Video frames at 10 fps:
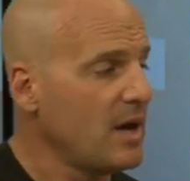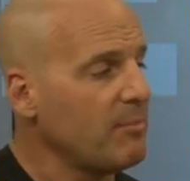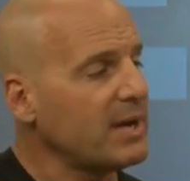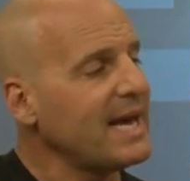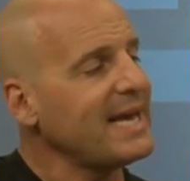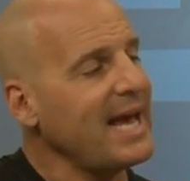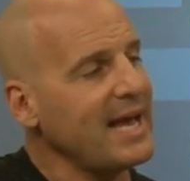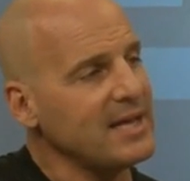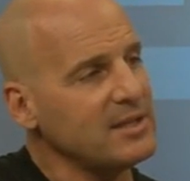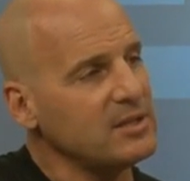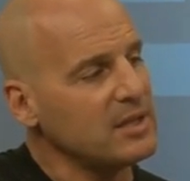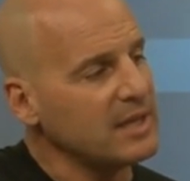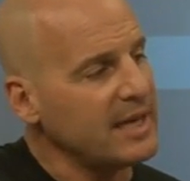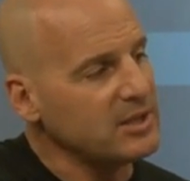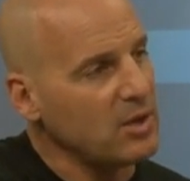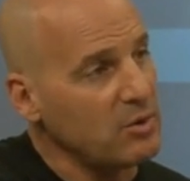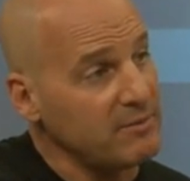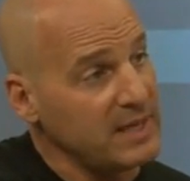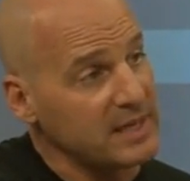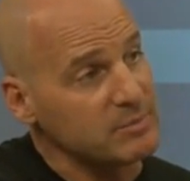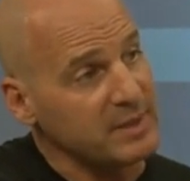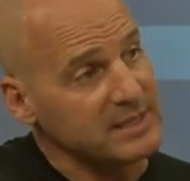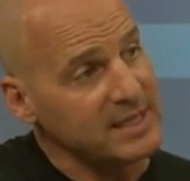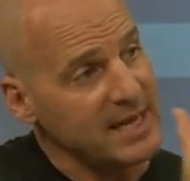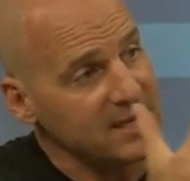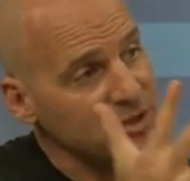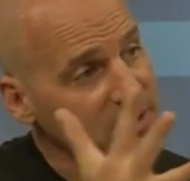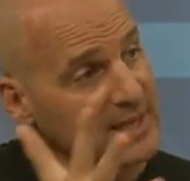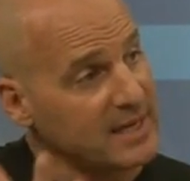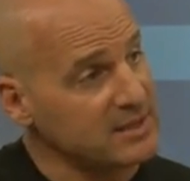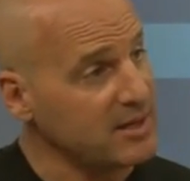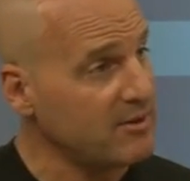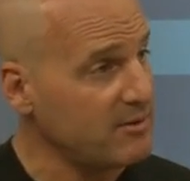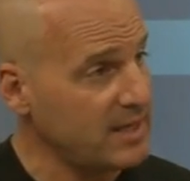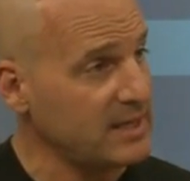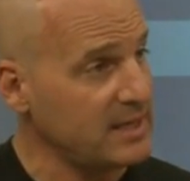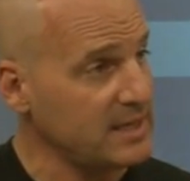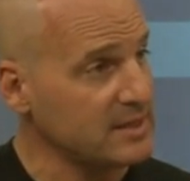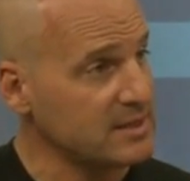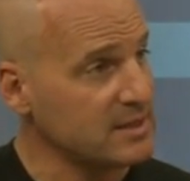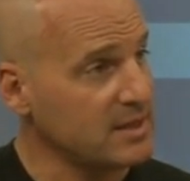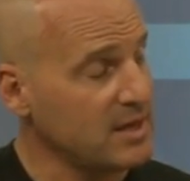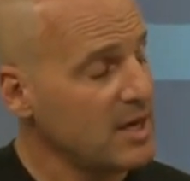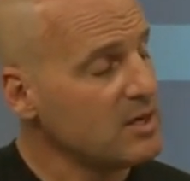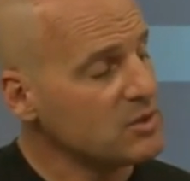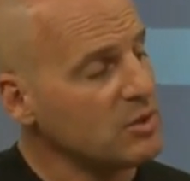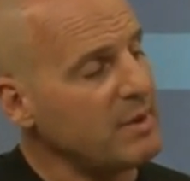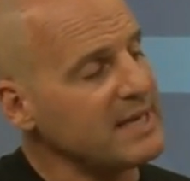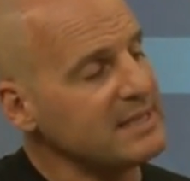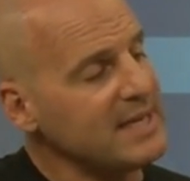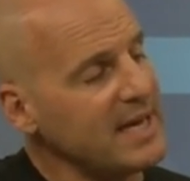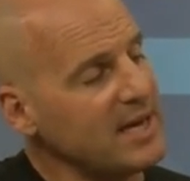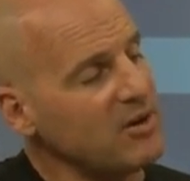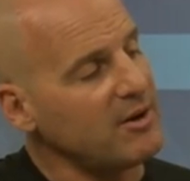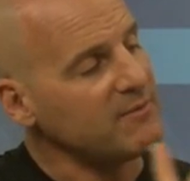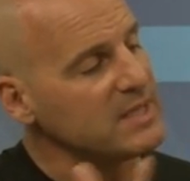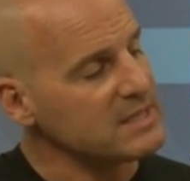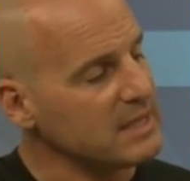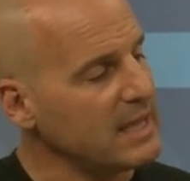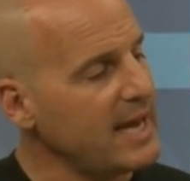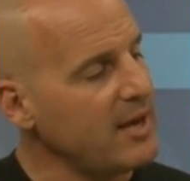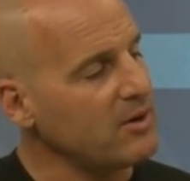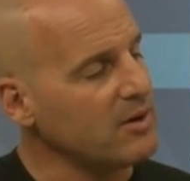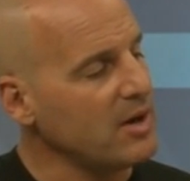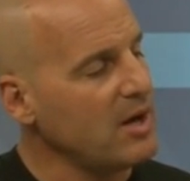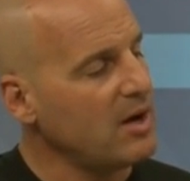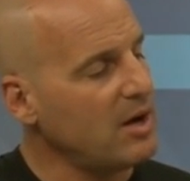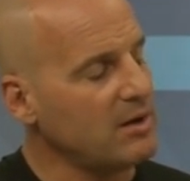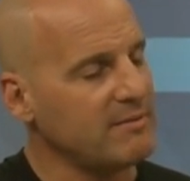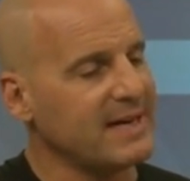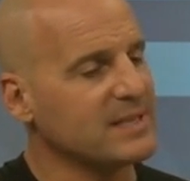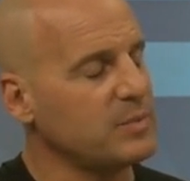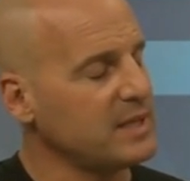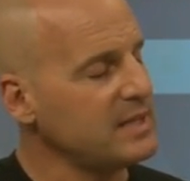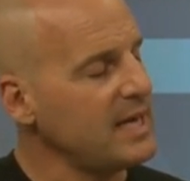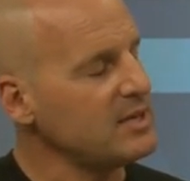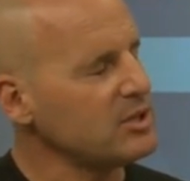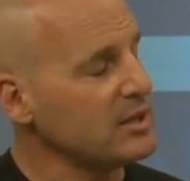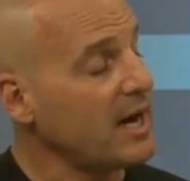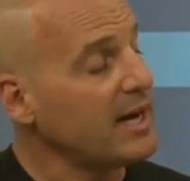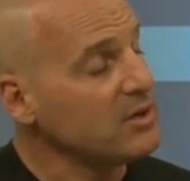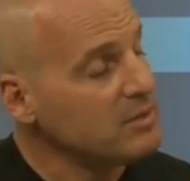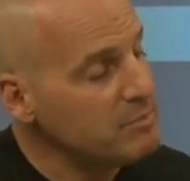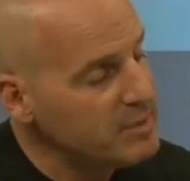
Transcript: But I can let go of the expectation that it's other than it is. So by taking off this layer of expectation, I could